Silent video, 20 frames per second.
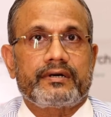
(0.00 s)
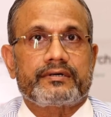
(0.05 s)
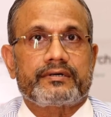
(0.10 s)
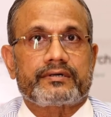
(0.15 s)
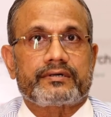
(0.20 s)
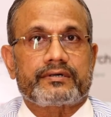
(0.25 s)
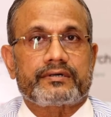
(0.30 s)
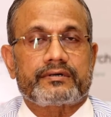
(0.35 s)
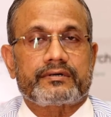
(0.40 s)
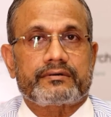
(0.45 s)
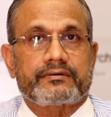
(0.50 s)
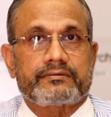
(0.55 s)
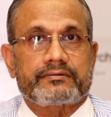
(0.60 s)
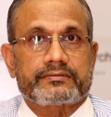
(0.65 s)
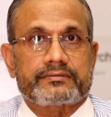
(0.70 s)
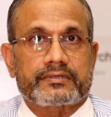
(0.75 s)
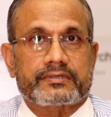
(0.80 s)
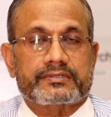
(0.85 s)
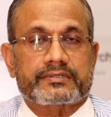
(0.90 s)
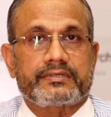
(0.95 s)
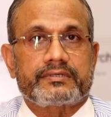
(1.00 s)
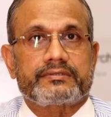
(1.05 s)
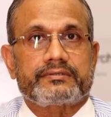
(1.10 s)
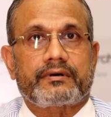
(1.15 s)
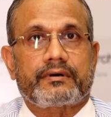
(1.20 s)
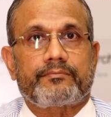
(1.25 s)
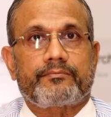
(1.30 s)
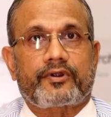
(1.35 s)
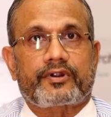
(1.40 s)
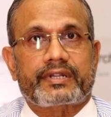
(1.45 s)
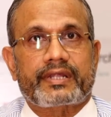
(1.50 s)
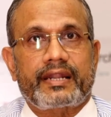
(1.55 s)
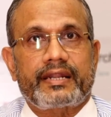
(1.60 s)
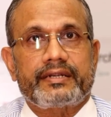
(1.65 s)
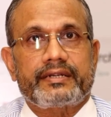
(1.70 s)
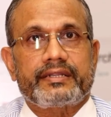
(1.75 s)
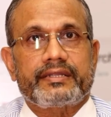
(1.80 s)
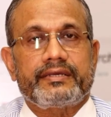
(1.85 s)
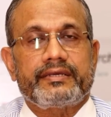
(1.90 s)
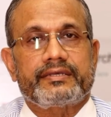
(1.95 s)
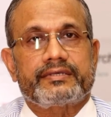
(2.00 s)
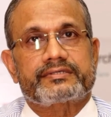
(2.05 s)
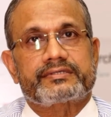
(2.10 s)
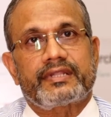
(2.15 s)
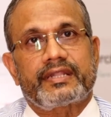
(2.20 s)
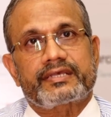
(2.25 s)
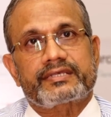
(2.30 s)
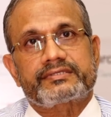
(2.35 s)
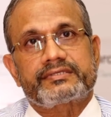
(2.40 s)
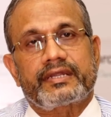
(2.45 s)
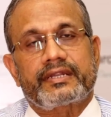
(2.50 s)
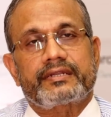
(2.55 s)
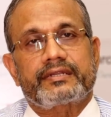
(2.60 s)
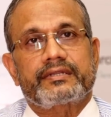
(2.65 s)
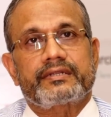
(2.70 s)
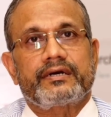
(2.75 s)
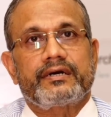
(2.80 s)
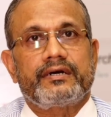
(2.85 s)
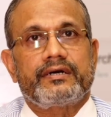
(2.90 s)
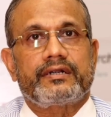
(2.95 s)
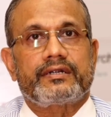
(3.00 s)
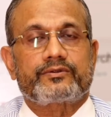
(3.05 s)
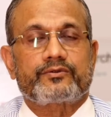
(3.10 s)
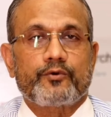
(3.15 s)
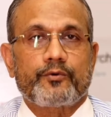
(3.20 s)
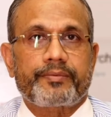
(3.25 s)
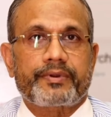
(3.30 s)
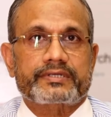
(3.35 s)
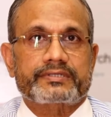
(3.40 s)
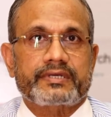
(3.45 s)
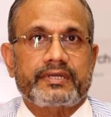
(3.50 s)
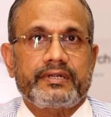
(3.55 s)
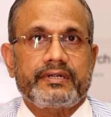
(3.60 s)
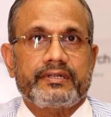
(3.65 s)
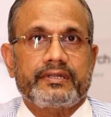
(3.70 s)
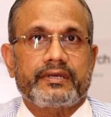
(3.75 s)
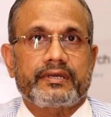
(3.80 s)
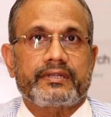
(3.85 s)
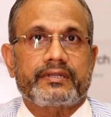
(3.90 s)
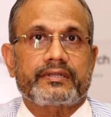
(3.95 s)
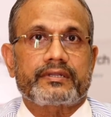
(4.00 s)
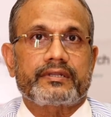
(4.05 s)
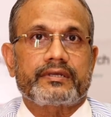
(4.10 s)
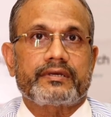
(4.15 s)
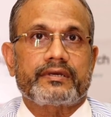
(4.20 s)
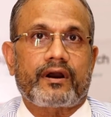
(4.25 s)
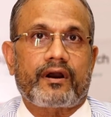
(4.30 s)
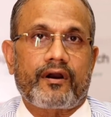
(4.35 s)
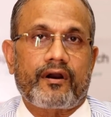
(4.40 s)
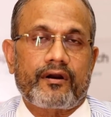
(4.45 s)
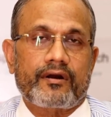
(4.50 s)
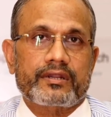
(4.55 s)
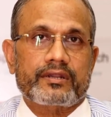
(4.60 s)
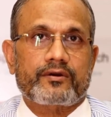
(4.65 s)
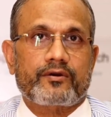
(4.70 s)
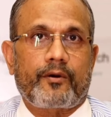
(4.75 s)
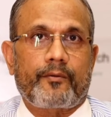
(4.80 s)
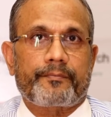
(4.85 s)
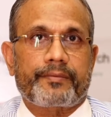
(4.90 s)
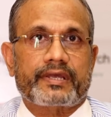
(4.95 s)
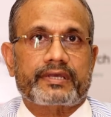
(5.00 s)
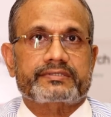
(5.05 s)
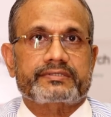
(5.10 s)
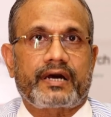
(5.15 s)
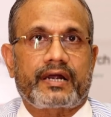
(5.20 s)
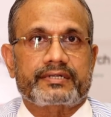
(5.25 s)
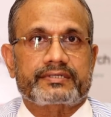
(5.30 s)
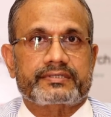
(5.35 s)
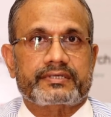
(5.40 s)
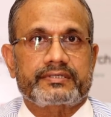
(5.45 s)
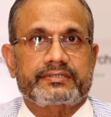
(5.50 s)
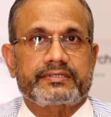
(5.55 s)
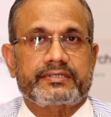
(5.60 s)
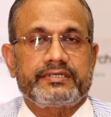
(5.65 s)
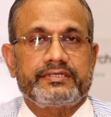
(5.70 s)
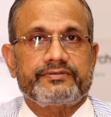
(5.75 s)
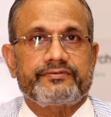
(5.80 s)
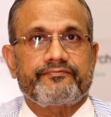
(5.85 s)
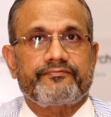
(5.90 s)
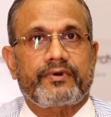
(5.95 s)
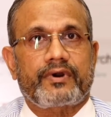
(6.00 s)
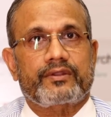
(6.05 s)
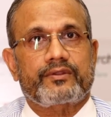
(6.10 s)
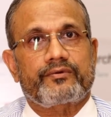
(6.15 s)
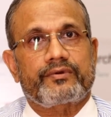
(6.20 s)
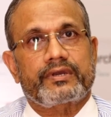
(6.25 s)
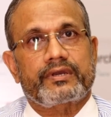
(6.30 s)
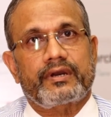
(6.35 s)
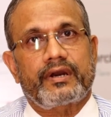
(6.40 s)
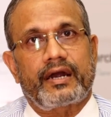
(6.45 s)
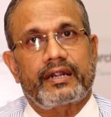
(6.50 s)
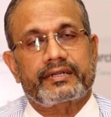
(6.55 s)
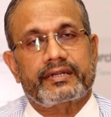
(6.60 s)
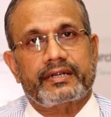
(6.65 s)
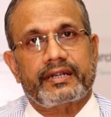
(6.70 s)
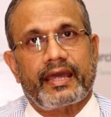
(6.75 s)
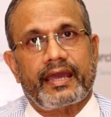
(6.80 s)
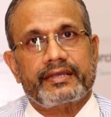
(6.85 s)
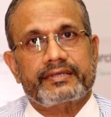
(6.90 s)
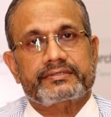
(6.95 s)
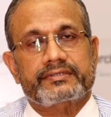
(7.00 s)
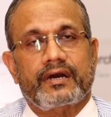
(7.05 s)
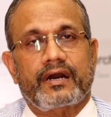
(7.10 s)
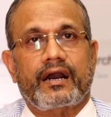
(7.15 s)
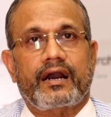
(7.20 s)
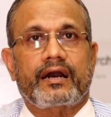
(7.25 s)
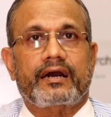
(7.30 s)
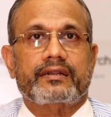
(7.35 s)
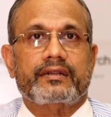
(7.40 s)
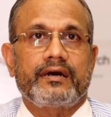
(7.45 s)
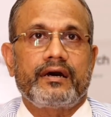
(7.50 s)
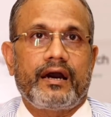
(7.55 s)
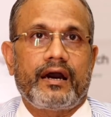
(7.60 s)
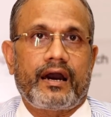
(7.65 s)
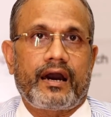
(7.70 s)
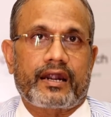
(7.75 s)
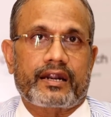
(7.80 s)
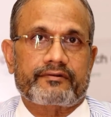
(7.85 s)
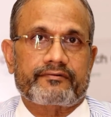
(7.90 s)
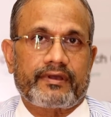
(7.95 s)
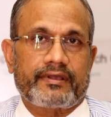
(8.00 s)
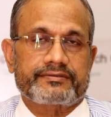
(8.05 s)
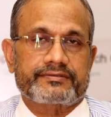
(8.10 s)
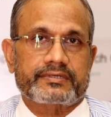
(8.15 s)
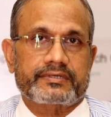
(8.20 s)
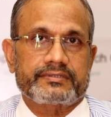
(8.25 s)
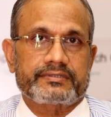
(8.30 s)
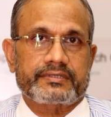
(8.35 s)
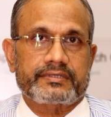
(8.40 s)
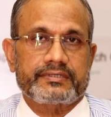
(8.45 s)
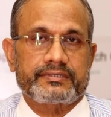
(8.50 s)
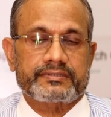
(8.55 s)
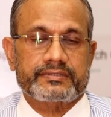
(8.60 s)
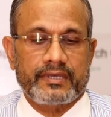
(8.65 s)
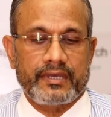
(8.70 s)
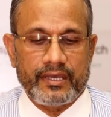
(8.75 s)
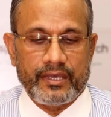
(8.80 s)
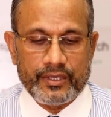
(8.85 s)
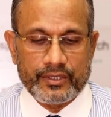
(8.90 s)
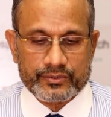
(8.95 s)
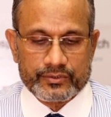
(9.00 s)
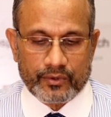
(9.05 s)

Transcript: The mortality is less than 2% in all complex heart surgeries following heart attacks or heart valve surgeries.